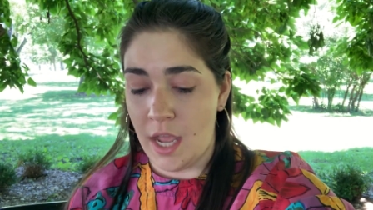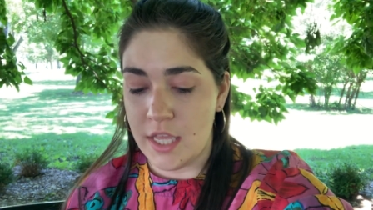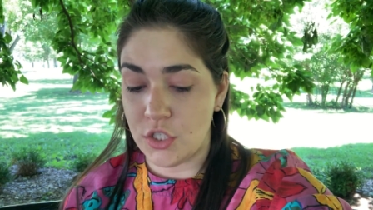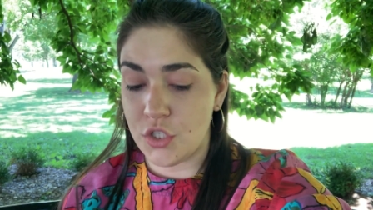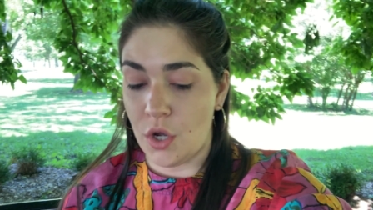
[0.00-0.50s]

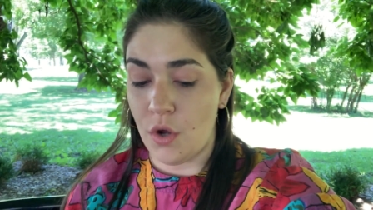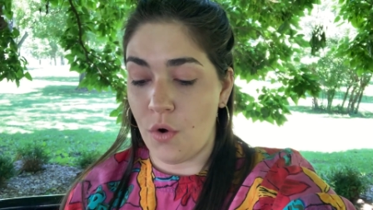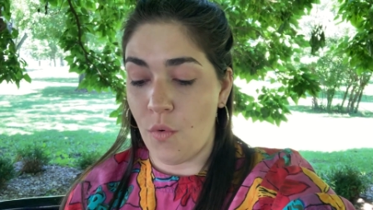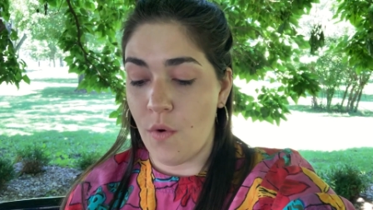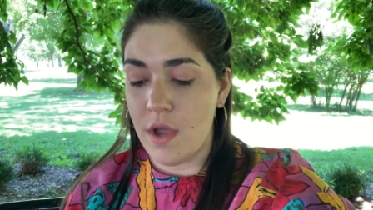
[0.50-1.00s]
And
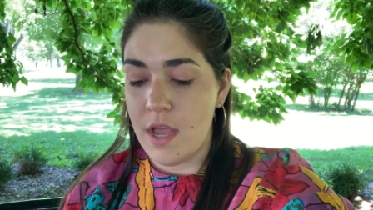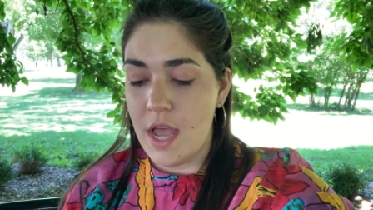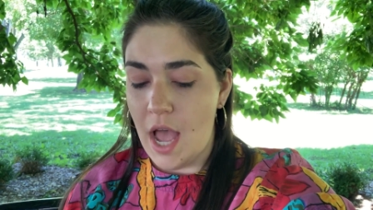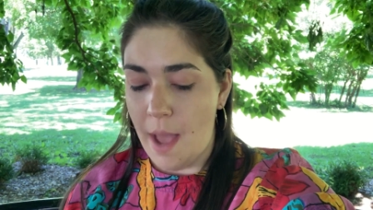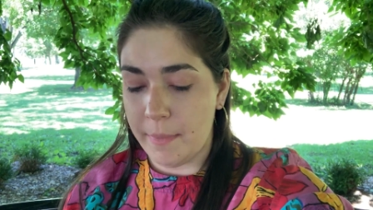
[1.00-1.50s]
so
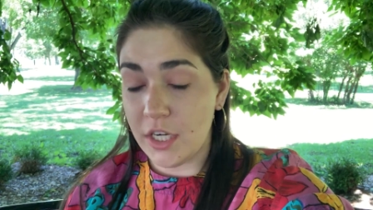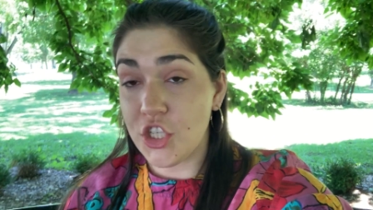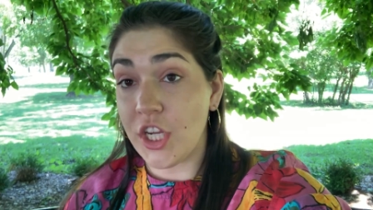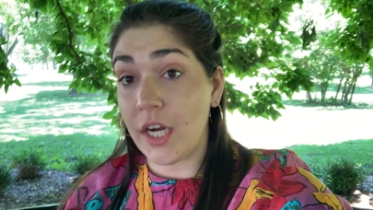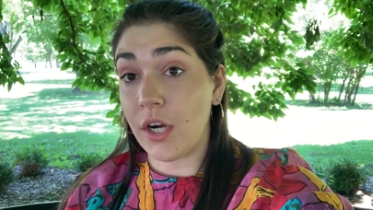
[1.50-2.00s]
I'm gonna
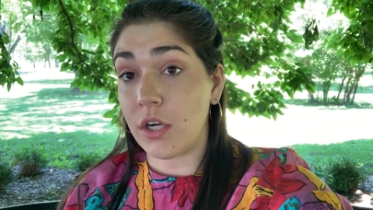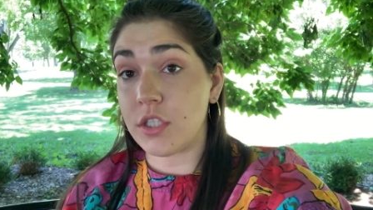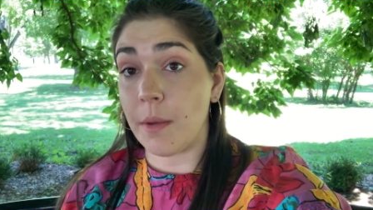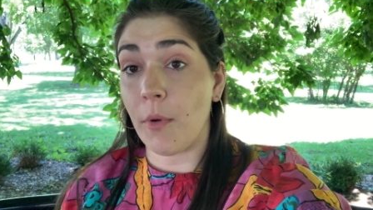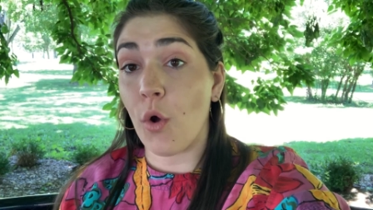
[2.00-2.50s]
share
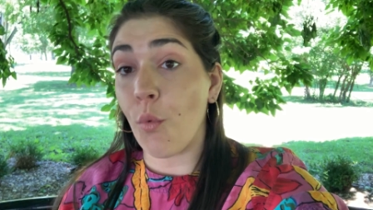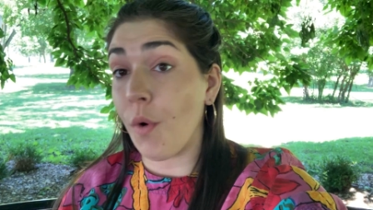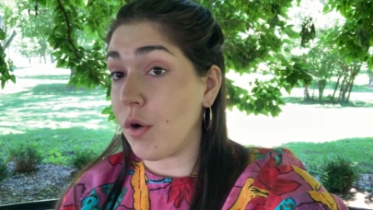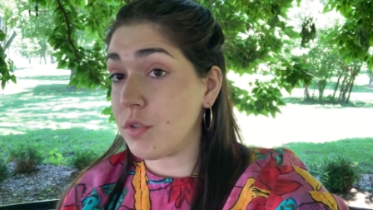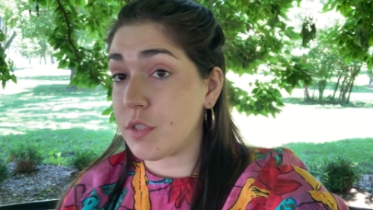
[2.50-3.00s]
some
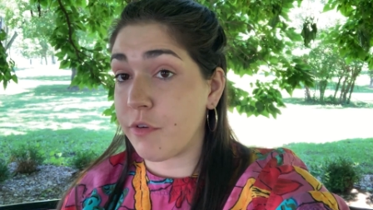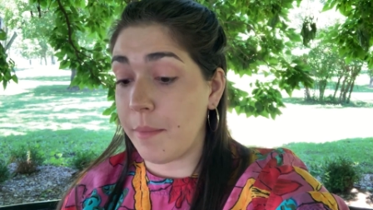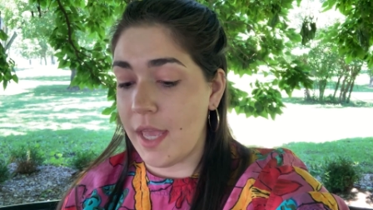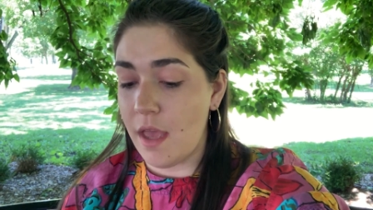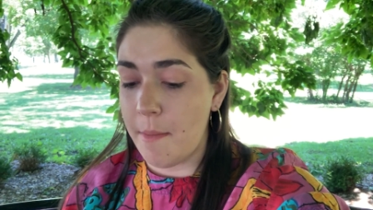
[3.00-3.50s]
quotes from
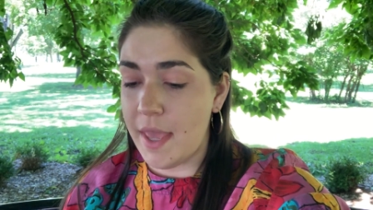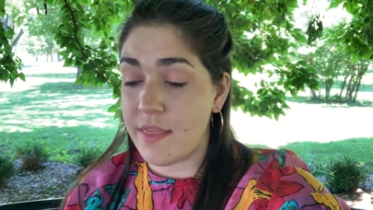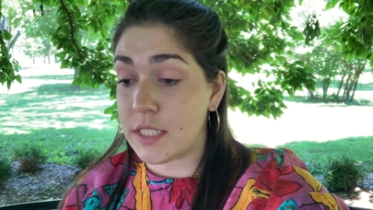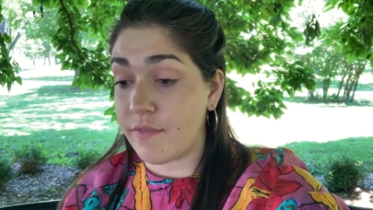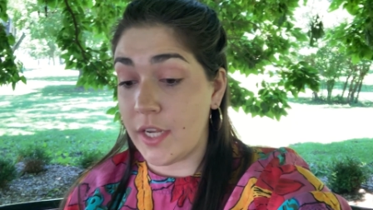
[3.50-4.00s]
him in
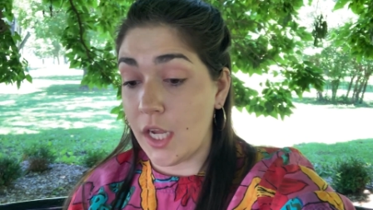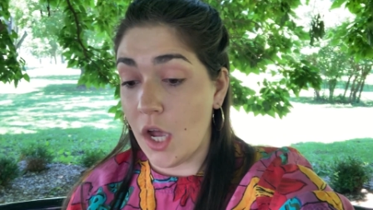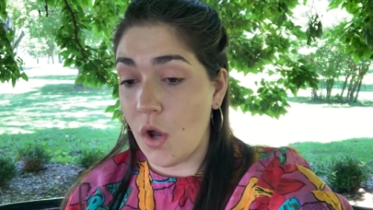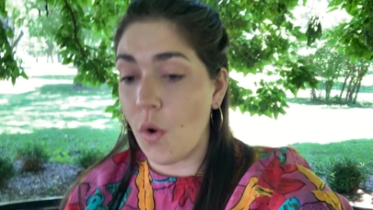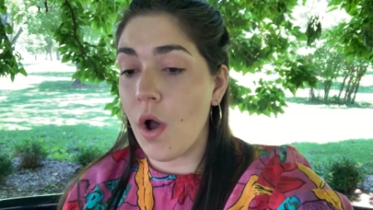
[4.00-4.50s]
this
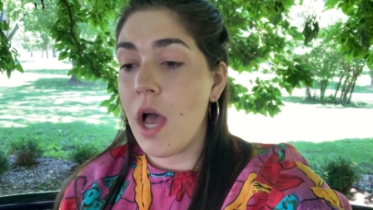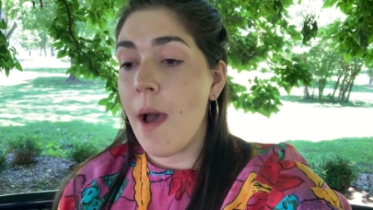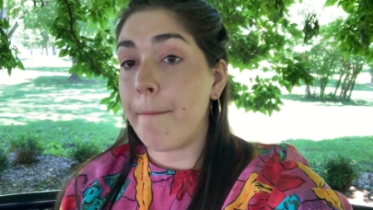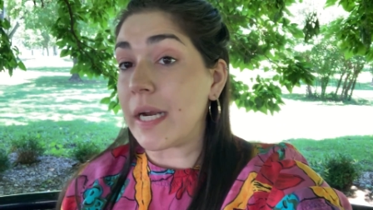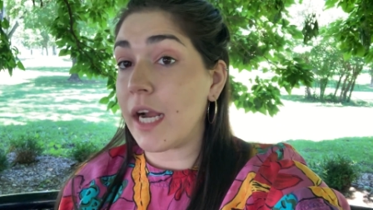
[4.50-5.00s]
video,
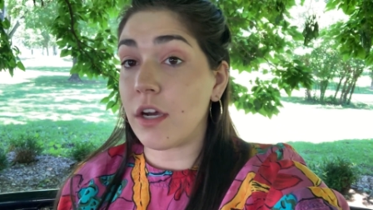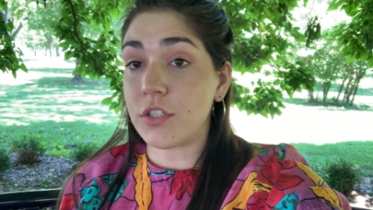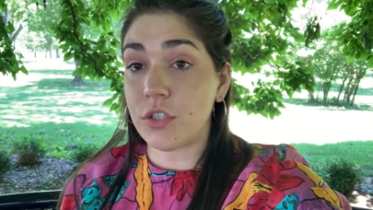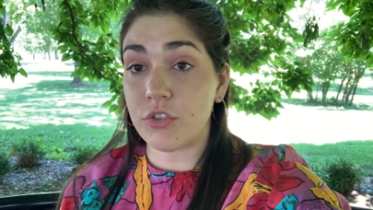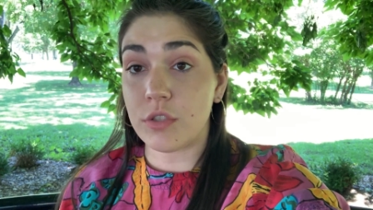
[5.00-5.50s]
but I
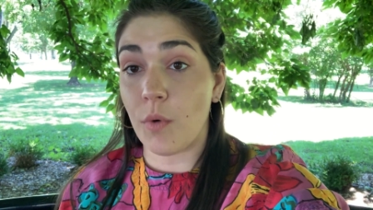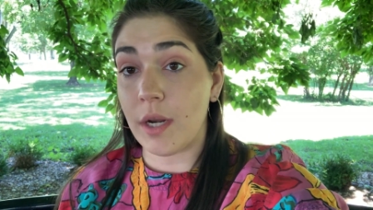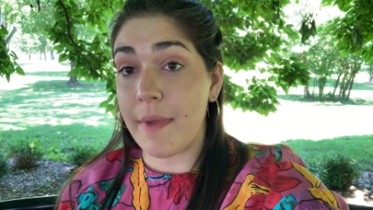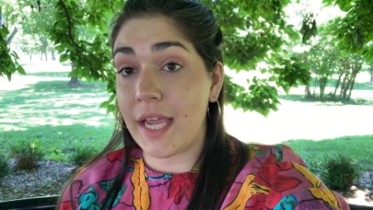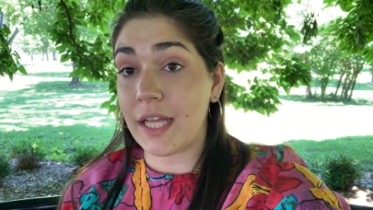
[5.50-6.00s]
also just
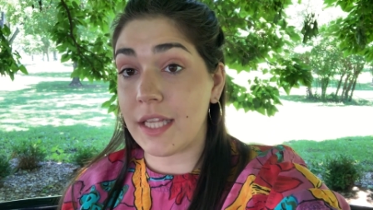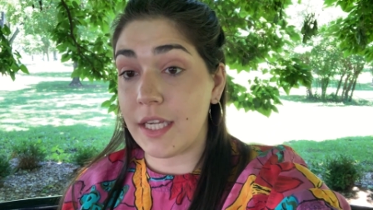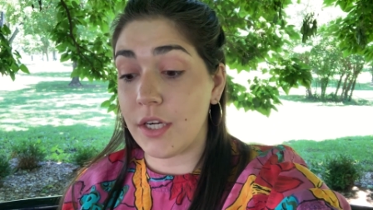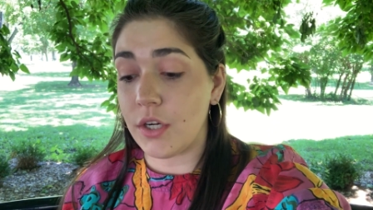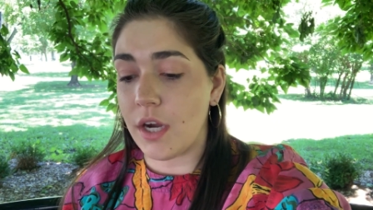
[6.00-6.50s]
wanna make
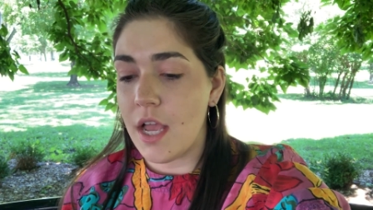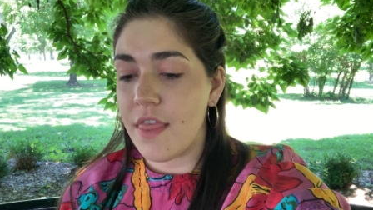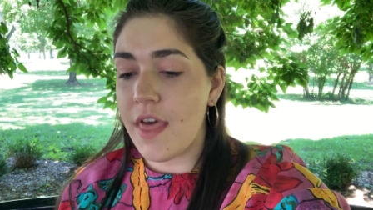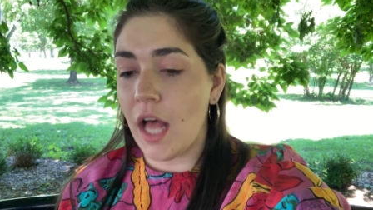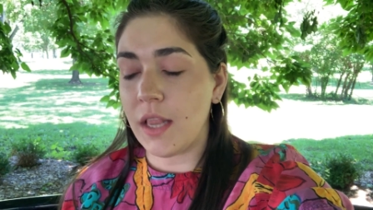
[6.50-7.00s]
clear
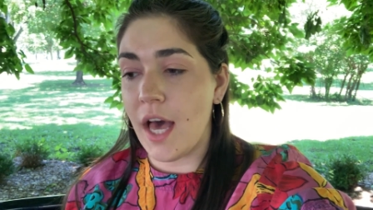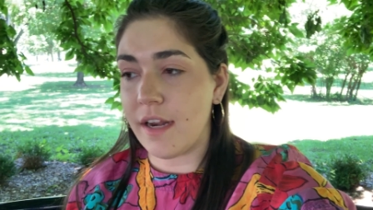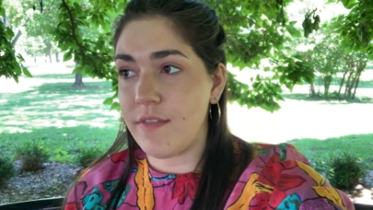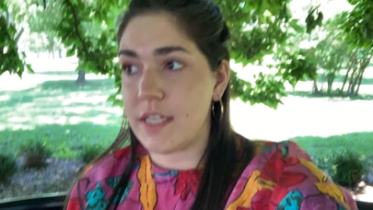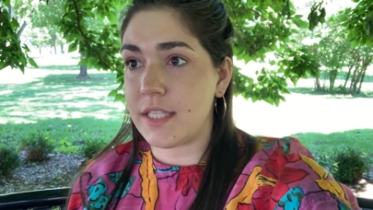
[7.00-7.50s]
that a lot
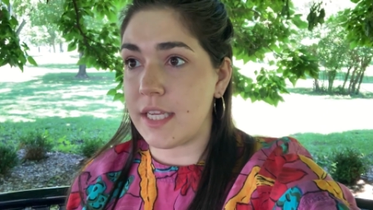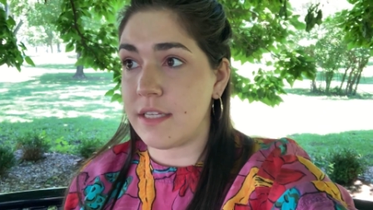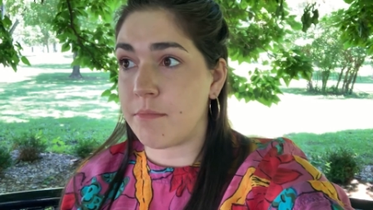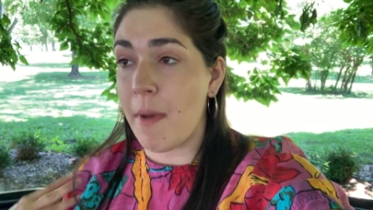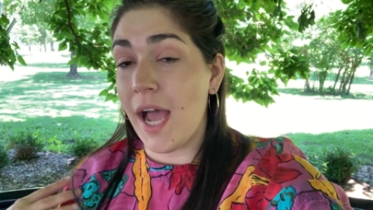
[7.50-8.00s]
of this
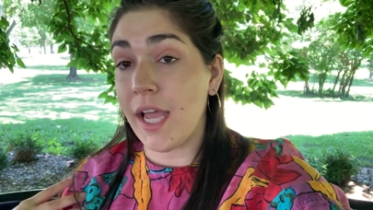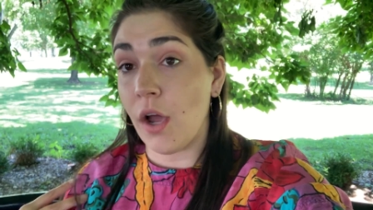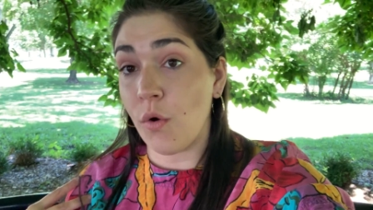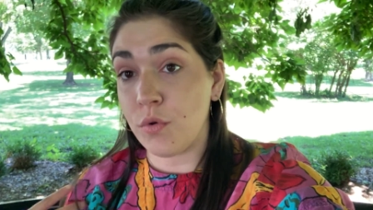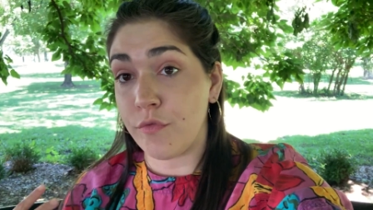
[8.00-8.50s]
is my
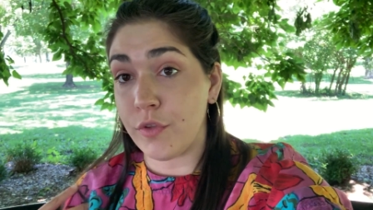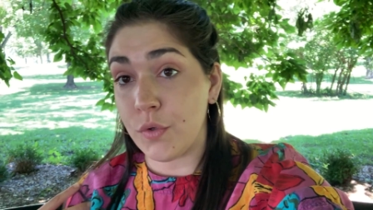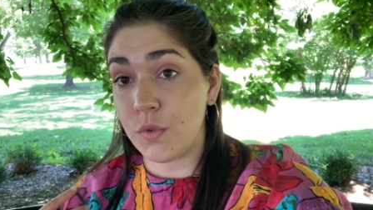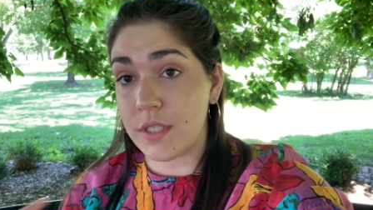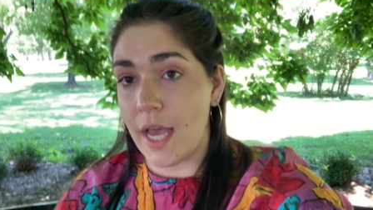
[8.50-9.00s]
own
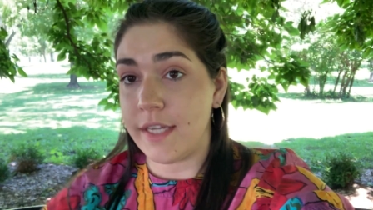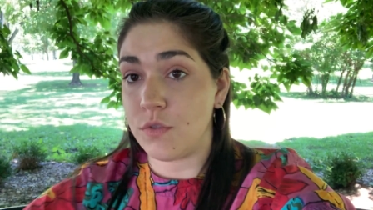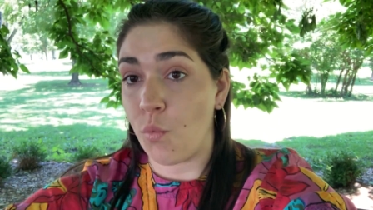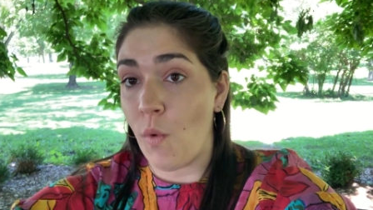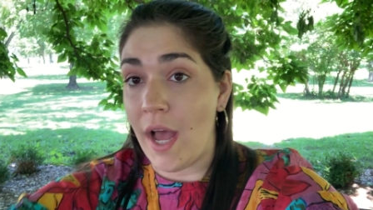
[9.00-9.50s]
views
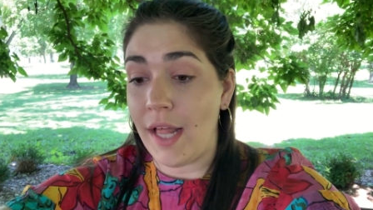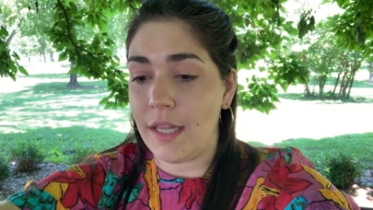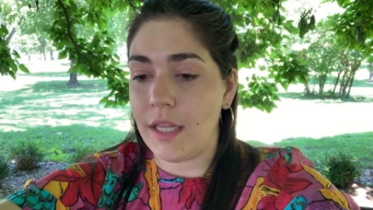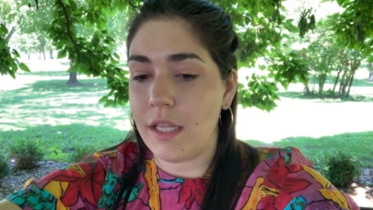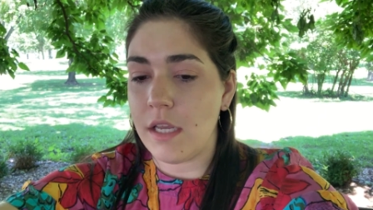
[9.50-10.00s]
as
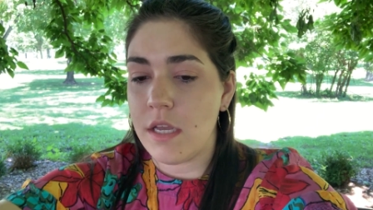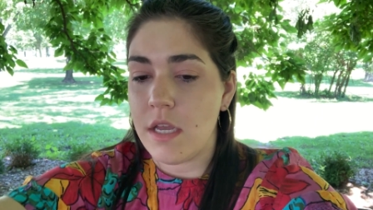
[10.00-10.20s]
well.